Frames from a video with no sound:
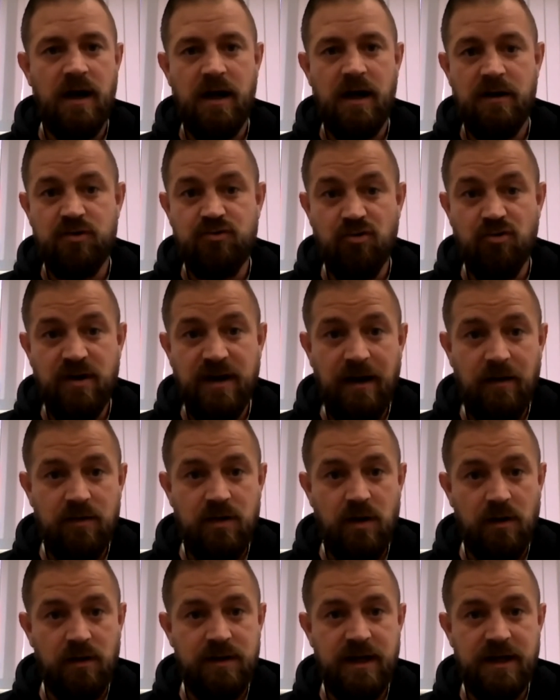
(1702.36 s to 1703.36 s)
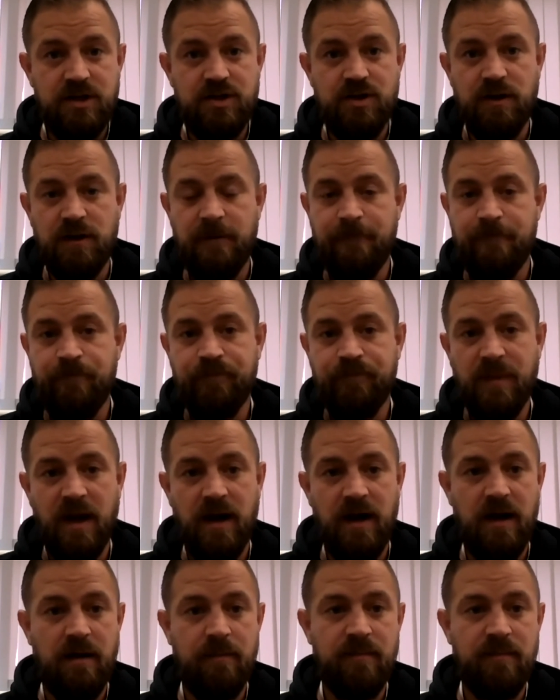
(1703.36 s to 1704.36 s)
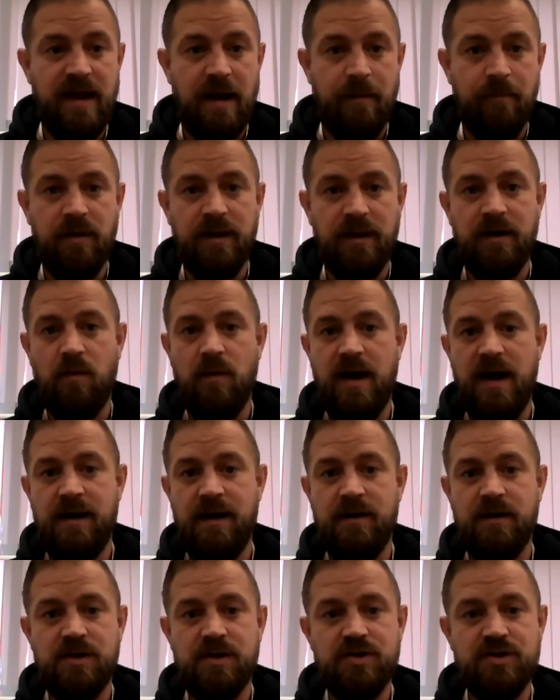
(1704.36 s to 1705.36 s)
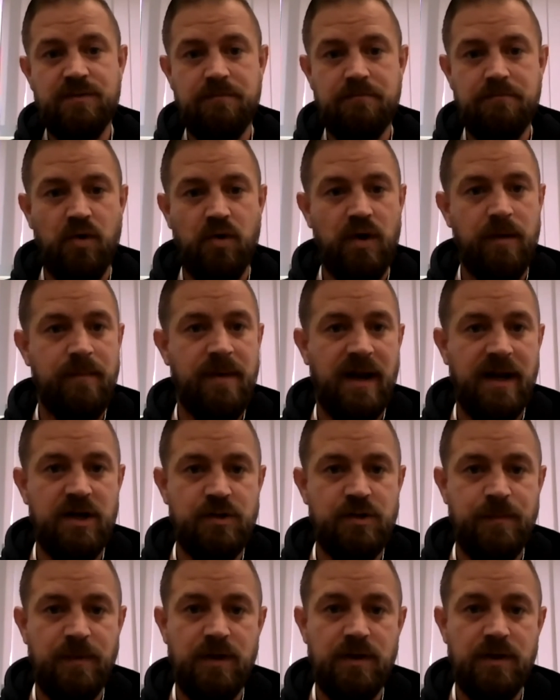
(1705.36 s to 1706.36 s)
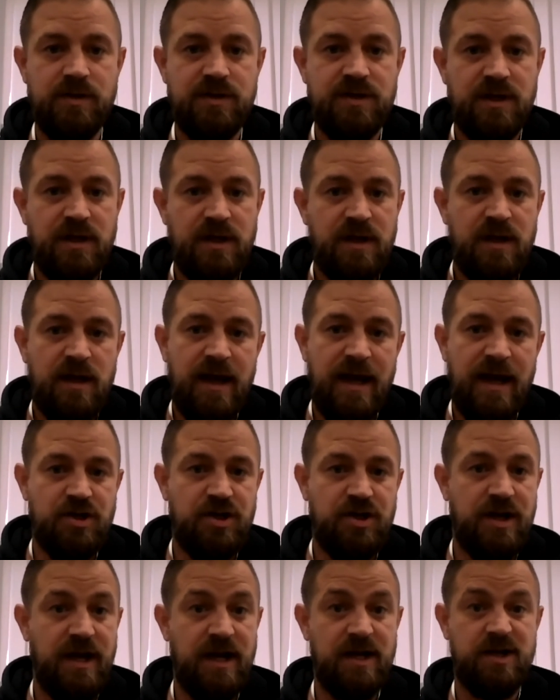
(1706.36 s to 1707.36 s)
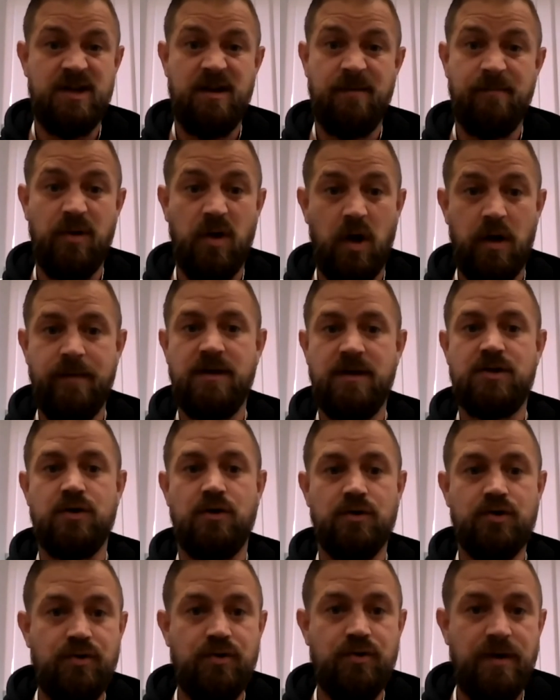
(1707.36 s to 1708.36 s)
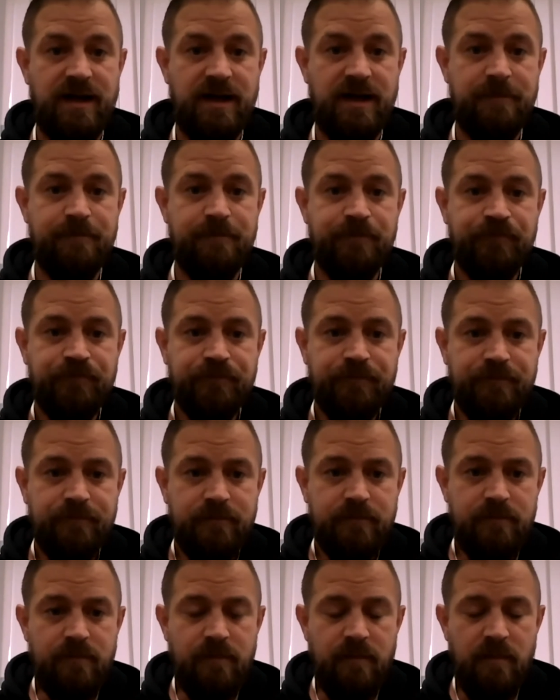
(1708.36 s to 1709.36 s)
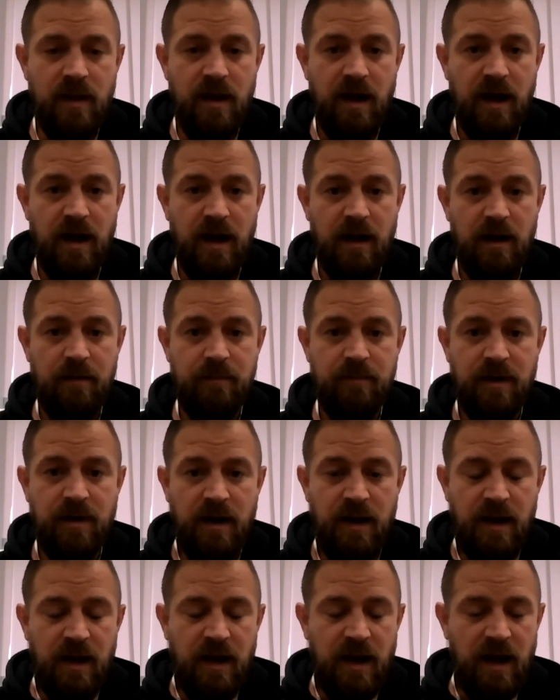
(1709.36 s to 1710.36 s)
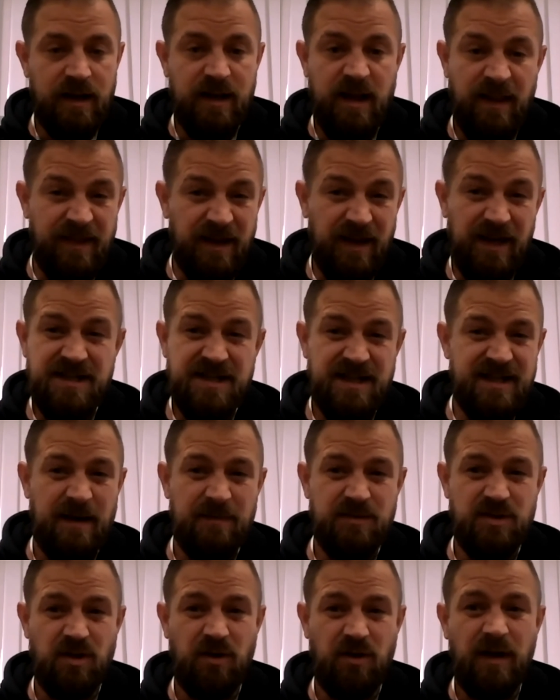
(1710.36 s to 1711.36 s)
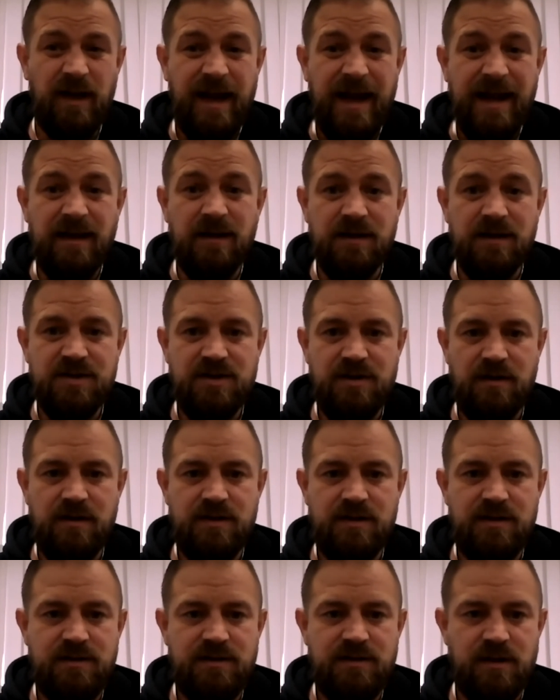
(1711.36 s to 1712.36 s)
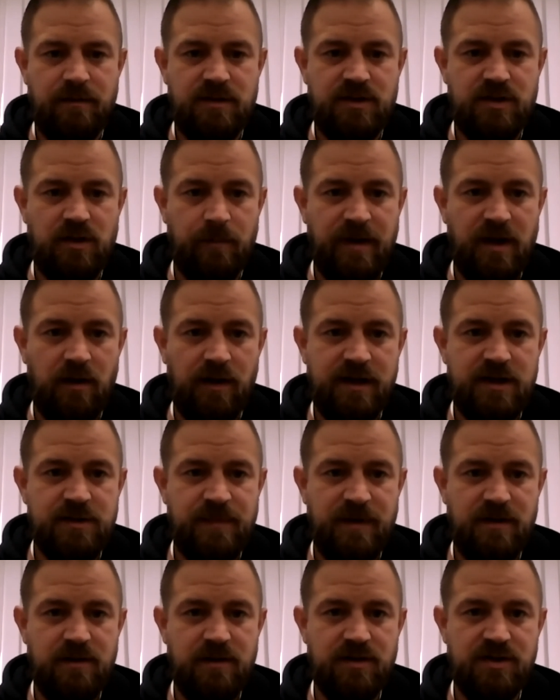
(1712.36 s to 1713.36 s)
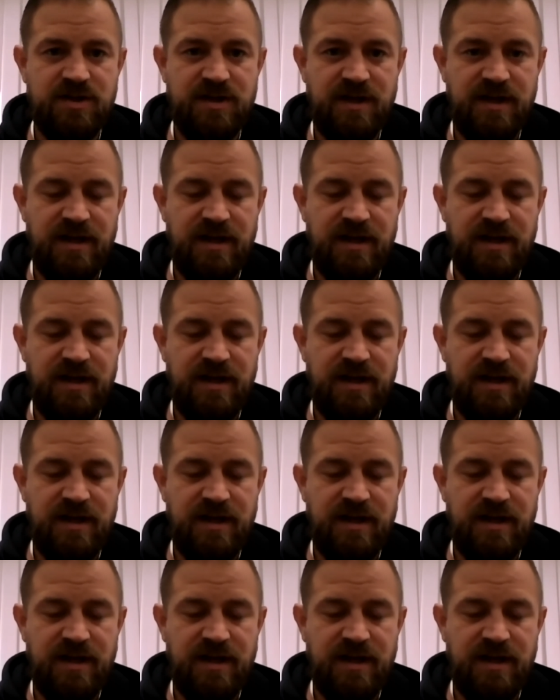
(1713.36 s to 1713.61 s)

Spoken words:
drug and alcohol addiction, gambling awareness, money management, education, employment or training. And the list is absolutely endless to be honest, because...